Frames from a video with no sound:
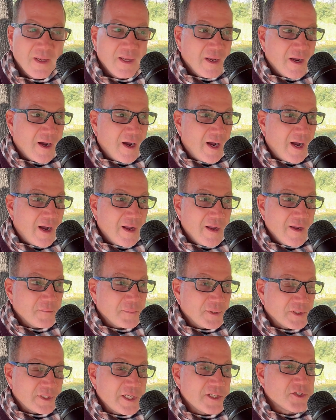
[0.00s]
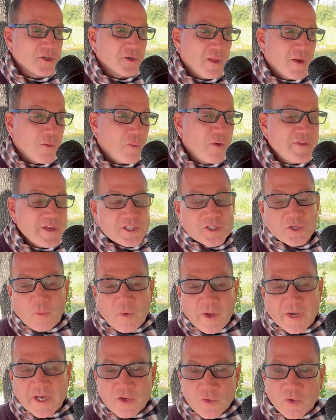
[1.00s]
But these are
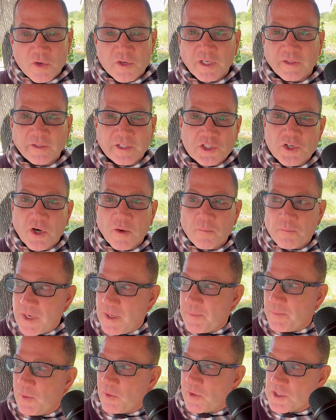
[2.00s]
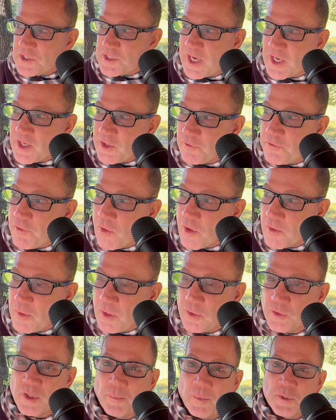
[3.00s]
one inordinately sharp people because they can afford
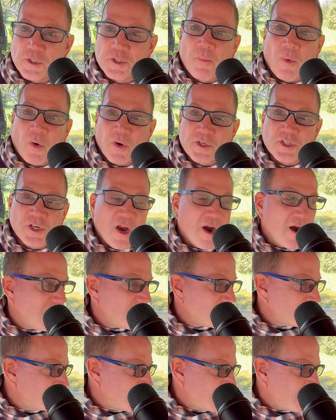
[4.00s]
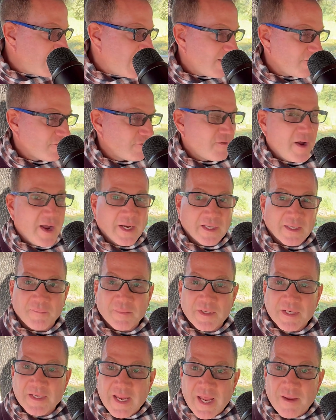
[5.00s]
multiple sports cars and be modifying
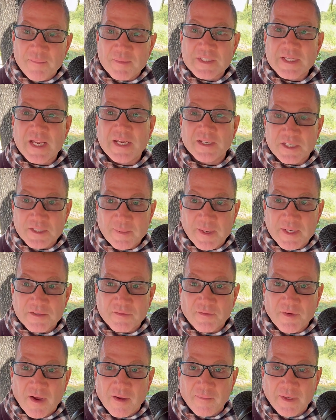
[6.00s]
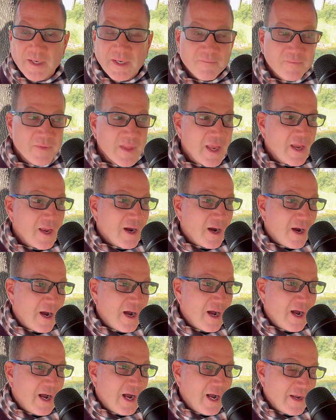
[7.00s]
them. And damn, is that an expensive hobby?
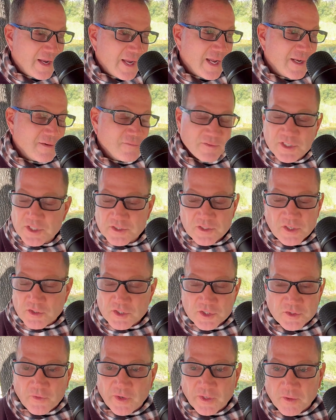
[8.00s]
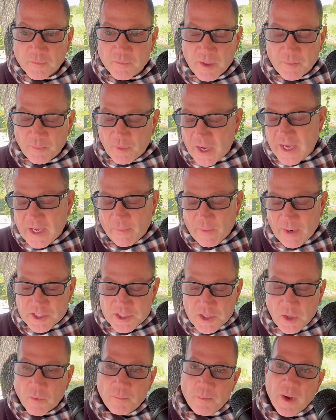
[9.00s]
And they're just very good people. Anyway,
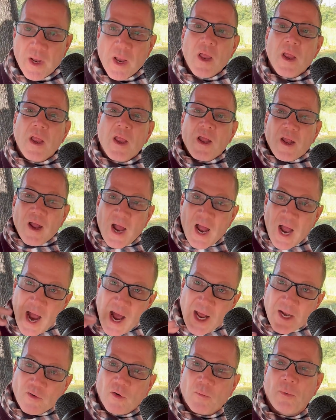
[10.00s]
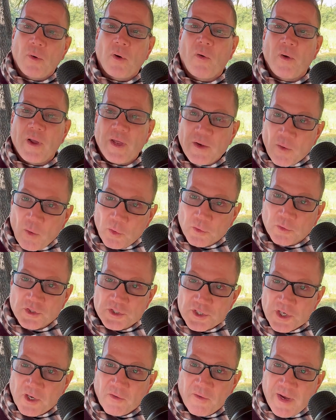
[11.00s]
so honorable and older
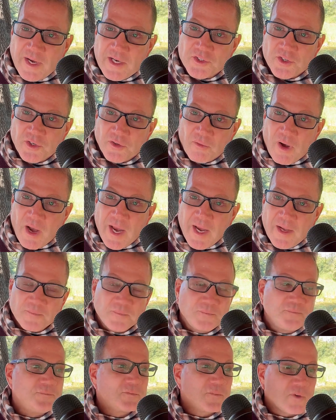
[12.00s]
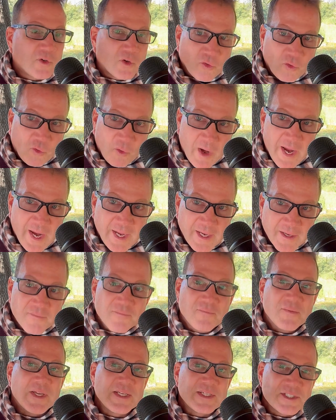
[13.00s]
generation, right? Great.
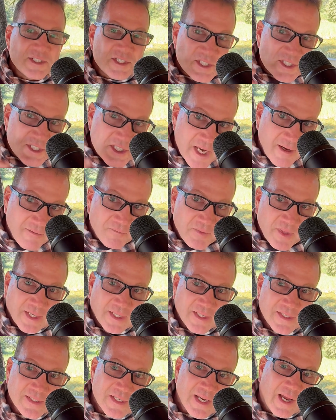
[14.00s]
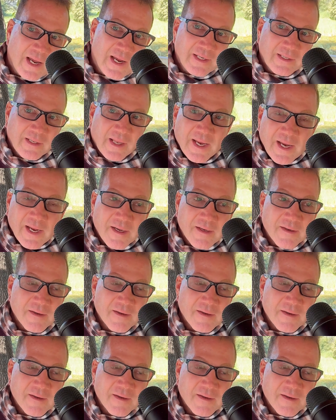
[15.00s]
Same thing in Thailand.